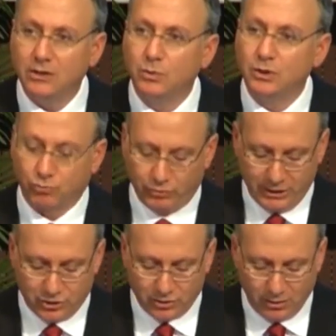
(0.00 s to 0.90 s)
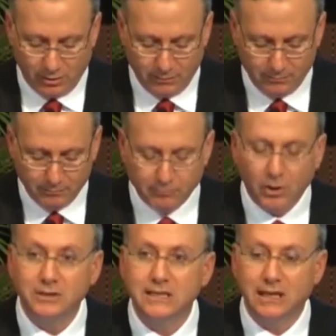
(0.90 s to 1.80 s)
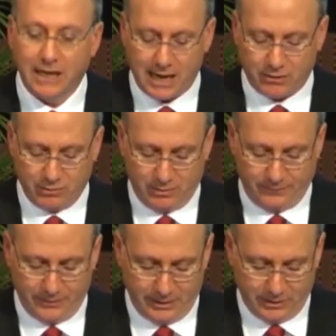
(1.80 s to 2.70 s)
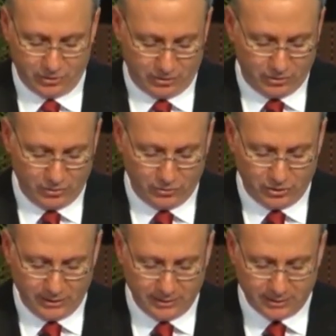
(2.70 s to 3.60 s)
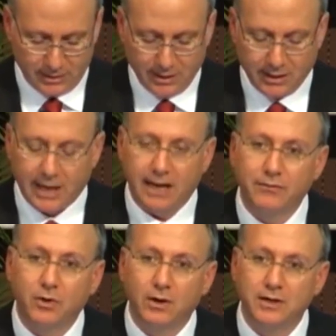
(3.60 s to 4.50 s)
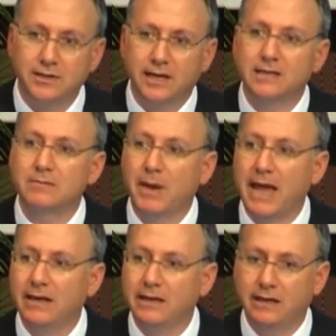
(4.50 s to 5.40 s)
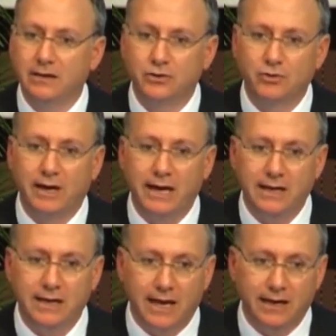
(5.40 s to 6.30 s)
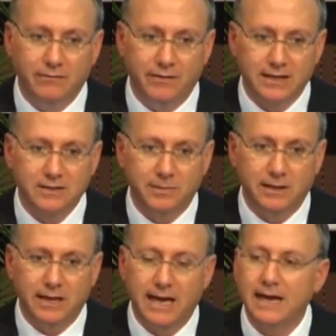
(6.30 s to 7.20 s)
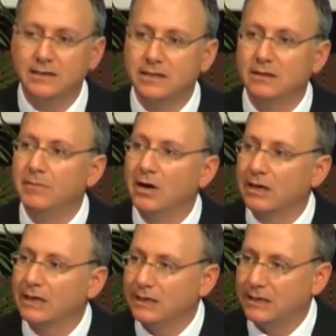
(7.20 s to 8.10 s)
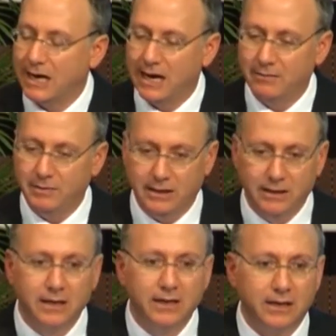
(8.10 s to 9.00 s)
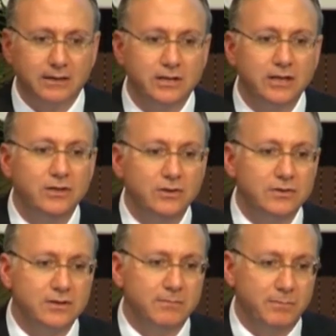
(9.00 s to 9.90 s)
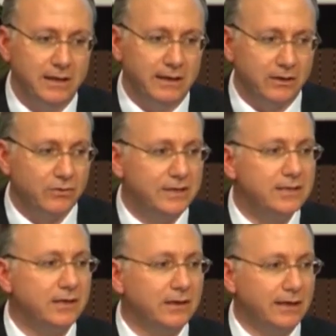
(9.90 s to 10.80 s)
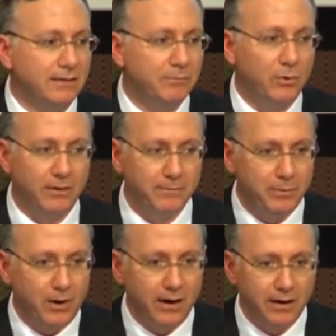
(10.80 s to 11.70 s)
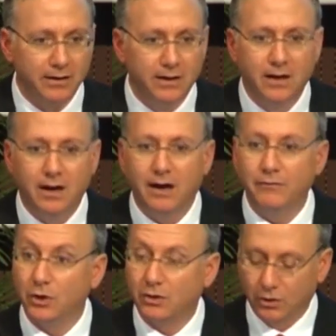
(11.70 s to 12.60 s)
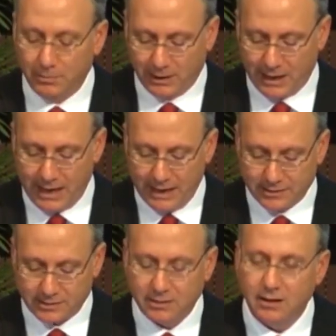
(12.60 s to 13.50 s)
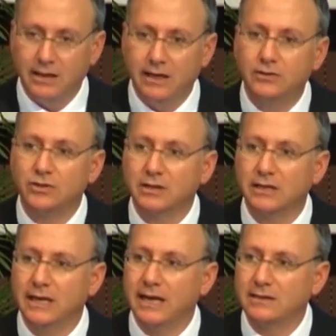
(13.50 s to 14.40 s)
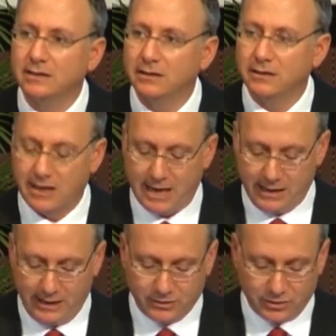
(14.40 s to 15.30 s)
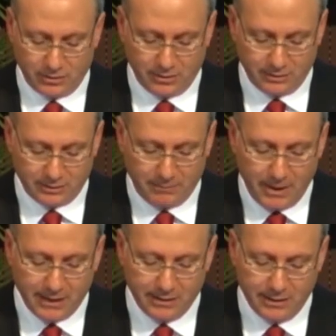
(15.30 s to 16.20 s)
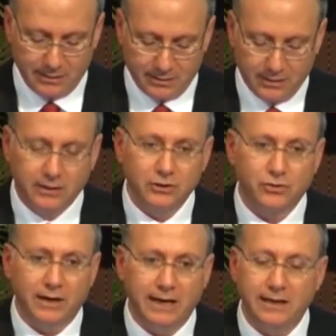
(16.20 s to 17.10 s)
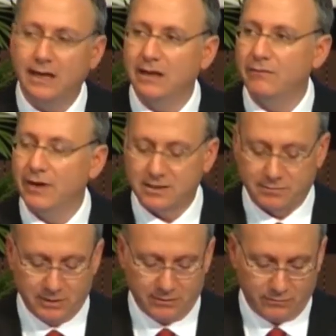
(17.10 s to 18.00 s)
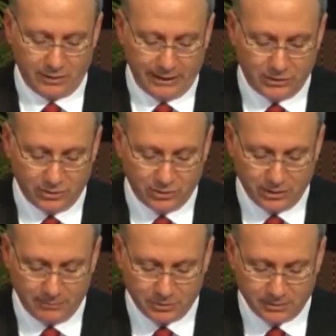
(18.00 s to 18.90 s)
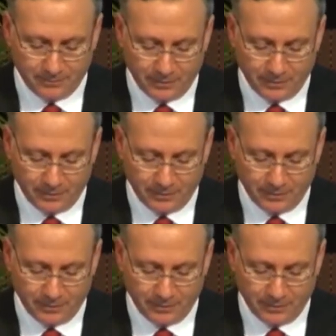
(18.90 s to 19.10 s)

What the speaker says: with regional multilateral institutions, and of course expanding trade and investment as the American economy continues to be an increasingly important part of the globalized, interconnected, and interdependent trade and investment relationships.